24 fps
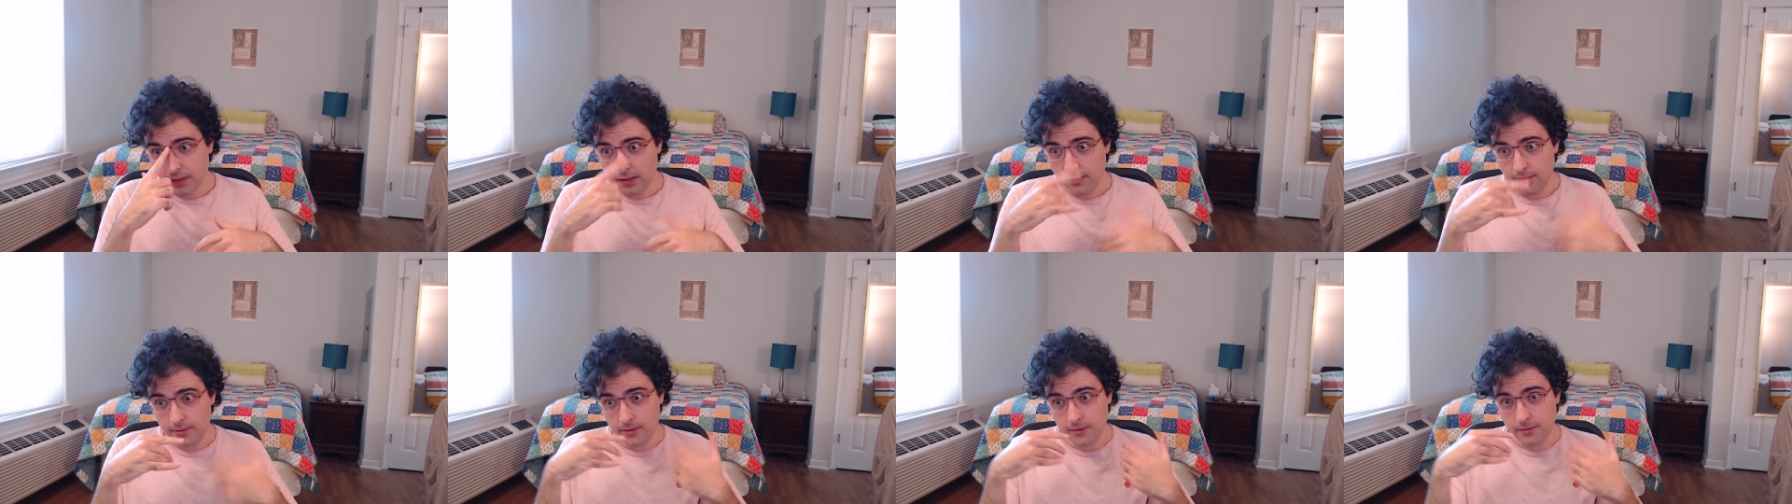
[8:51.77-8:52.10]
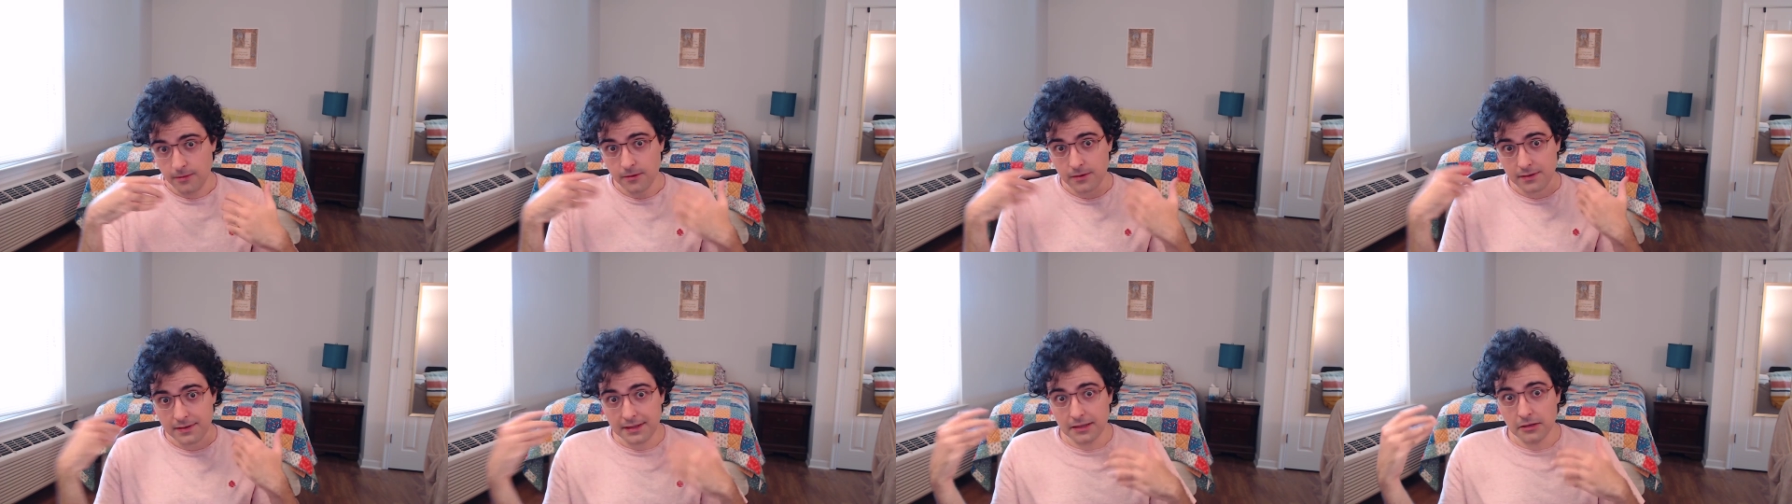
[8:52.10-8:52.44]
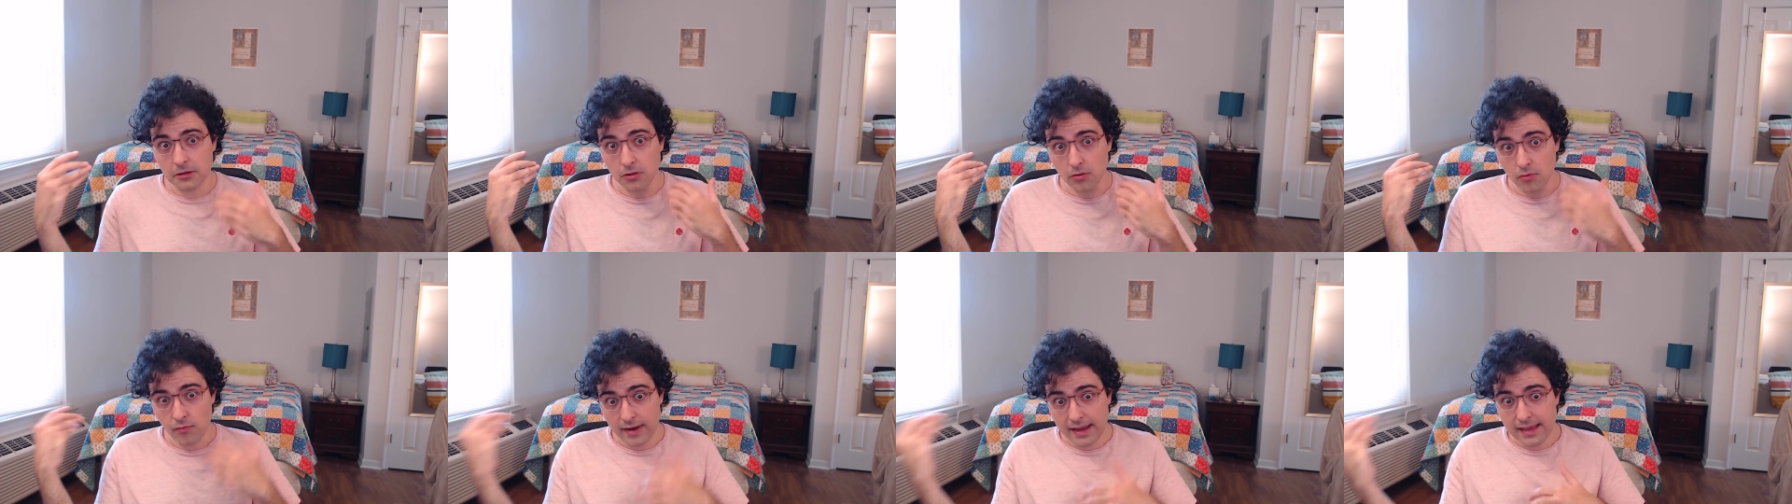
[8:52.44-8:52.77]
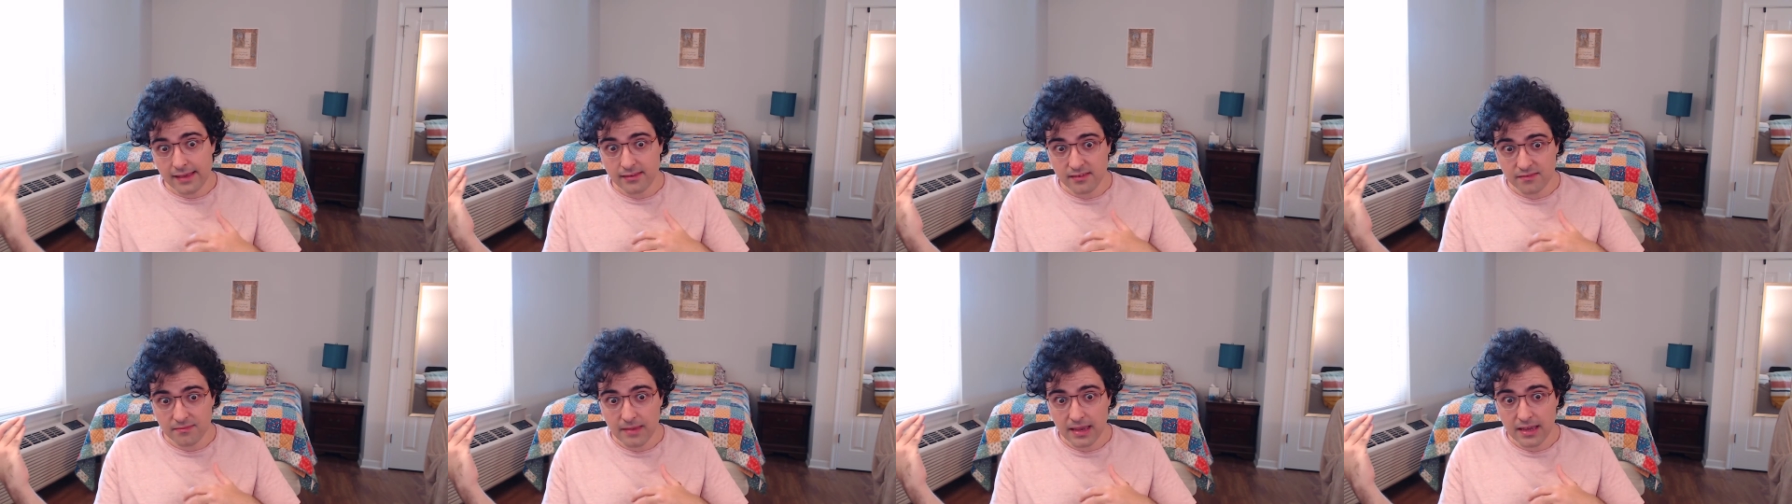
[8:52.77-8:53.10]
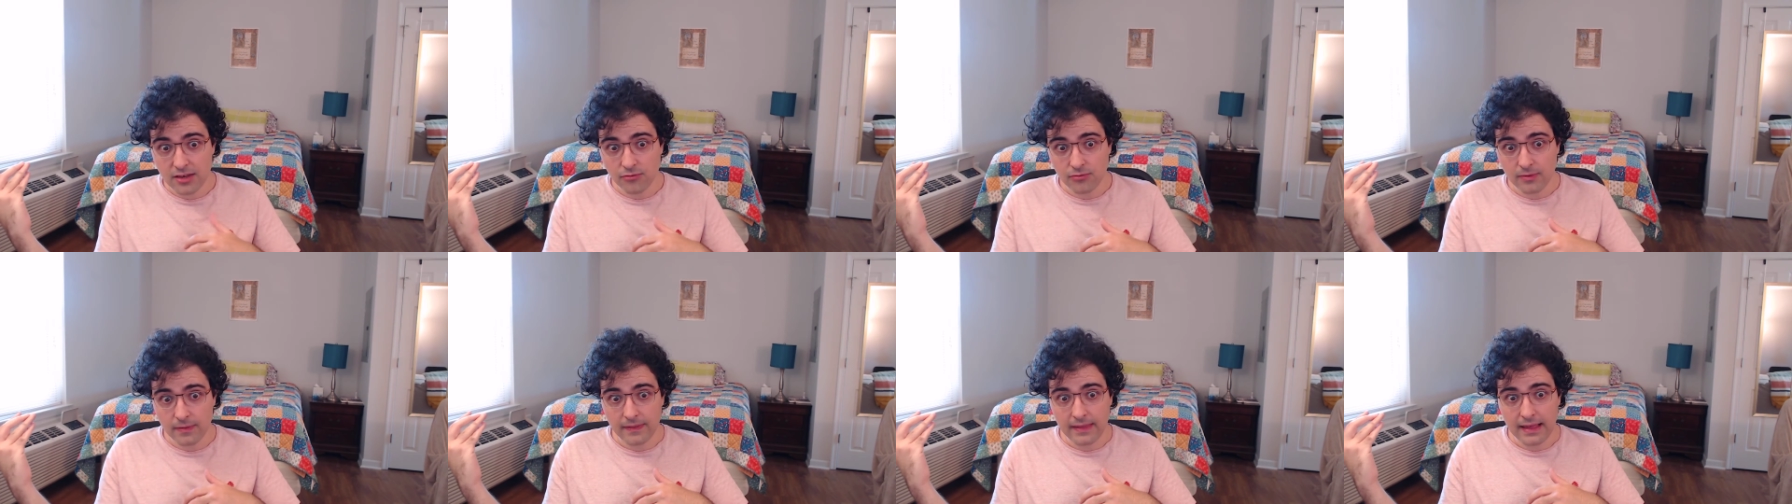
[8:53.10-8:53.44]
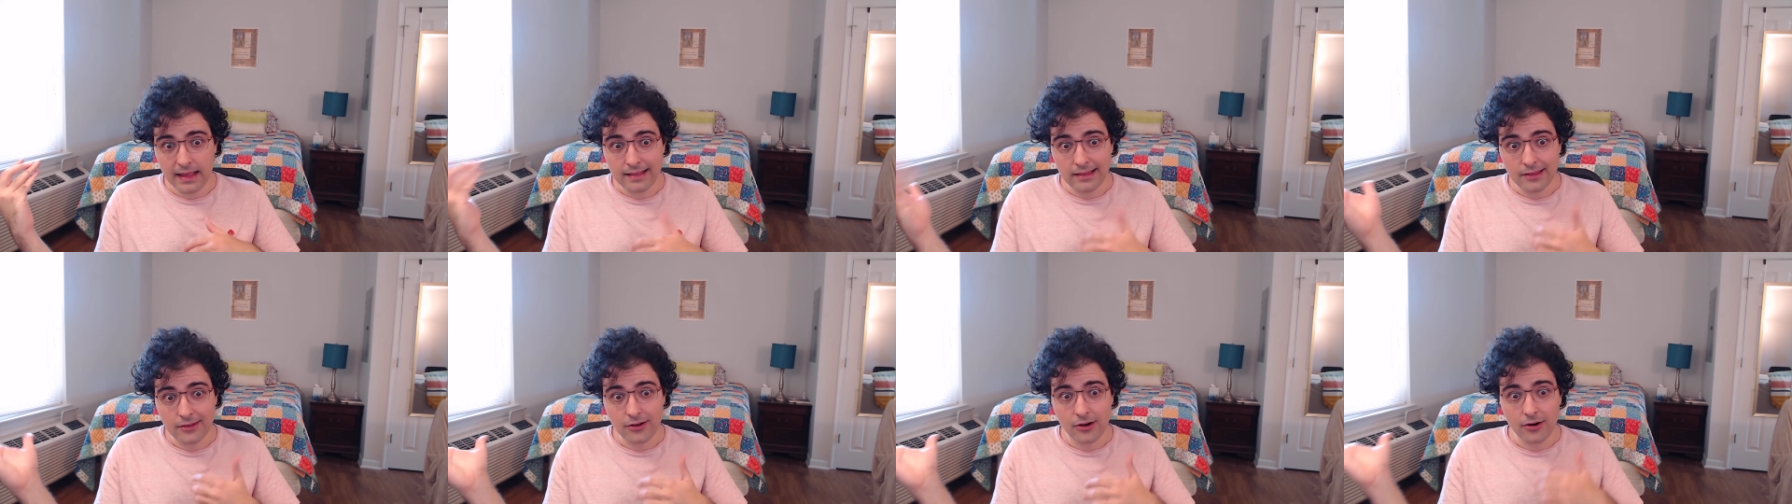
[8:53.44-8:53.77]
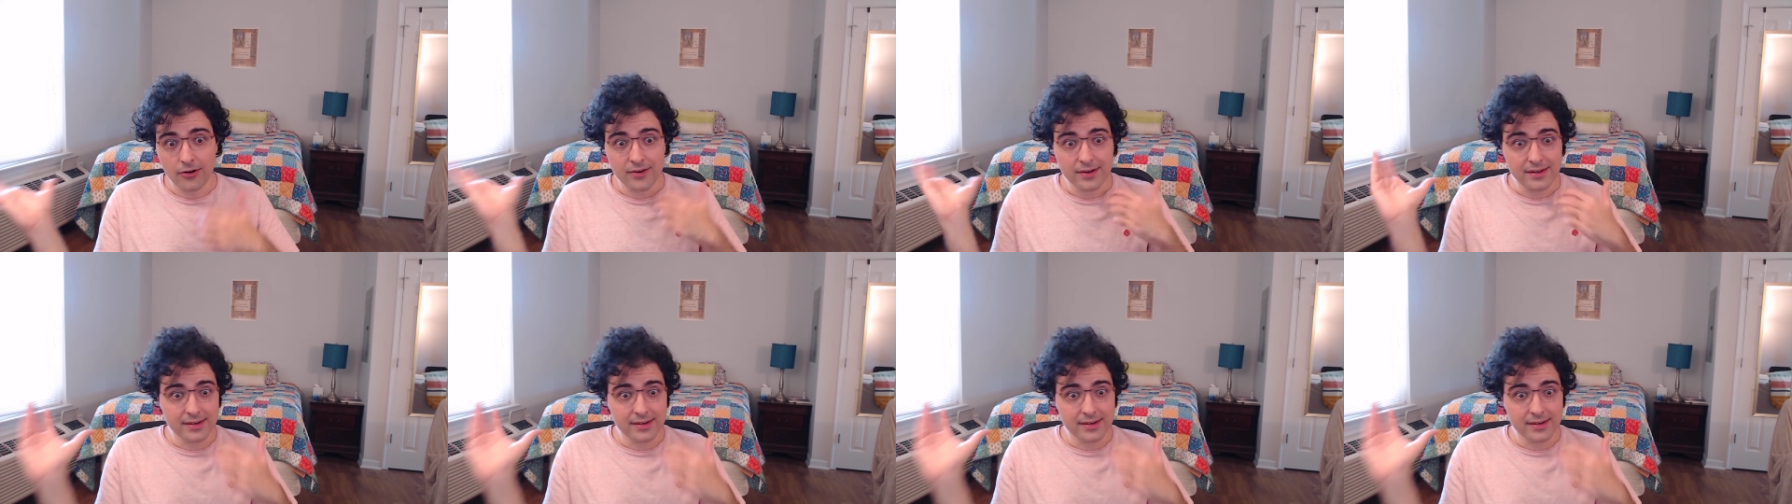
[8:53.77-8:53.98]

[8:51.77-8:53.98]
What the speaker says: The deal Race made with Dalinar